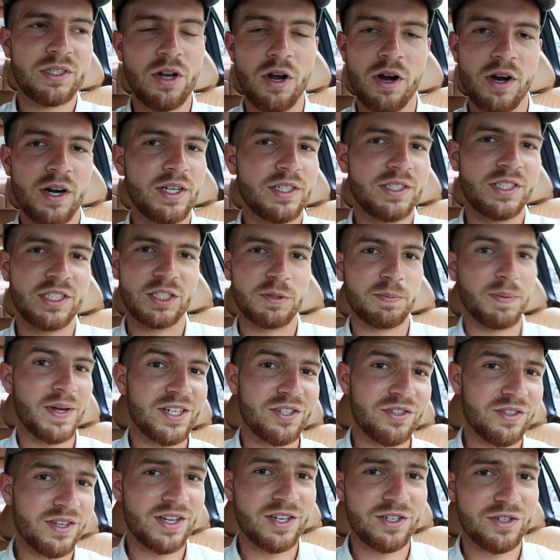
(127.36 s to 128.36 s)
cars,
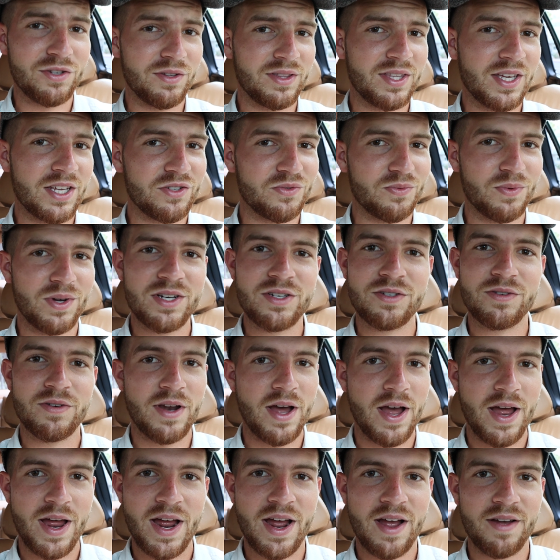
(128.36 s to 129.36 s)
especially in 2001, do
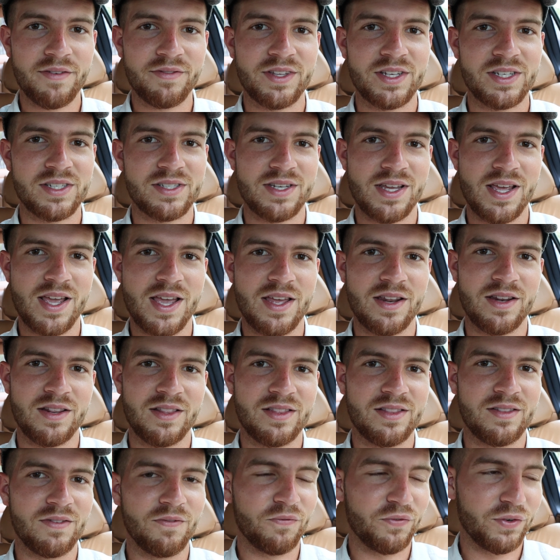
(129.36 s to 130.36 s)
not have this. And
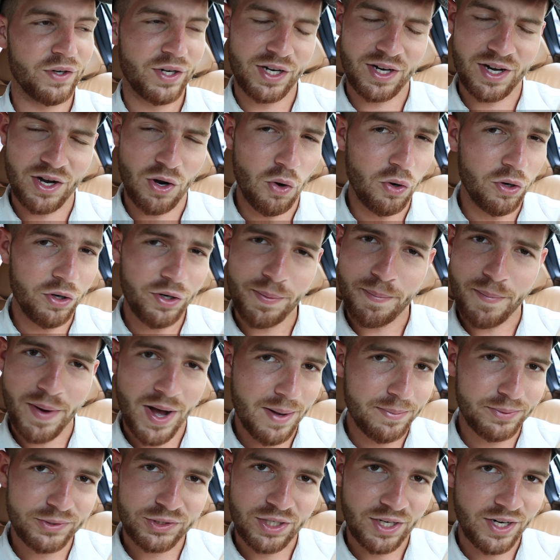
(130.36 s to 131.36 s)
for an old
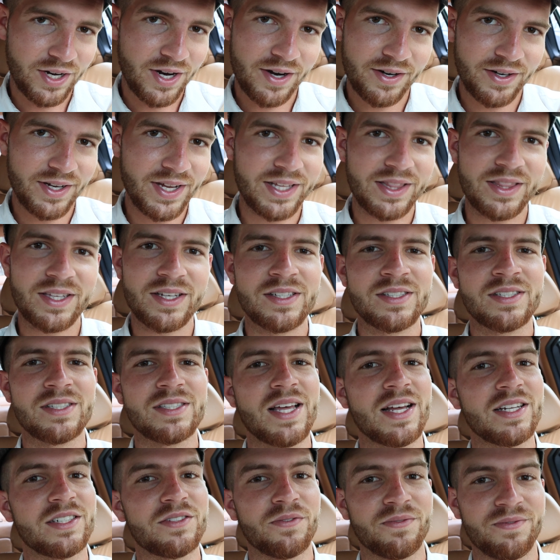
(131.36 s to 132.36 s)
Mobster car like this,
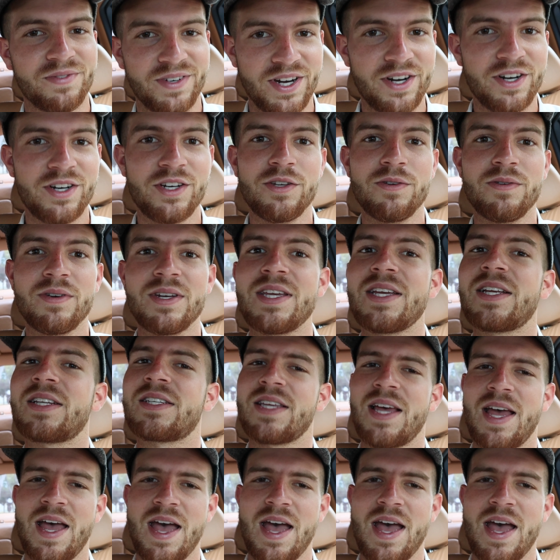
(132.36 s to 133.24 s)
that's very unique to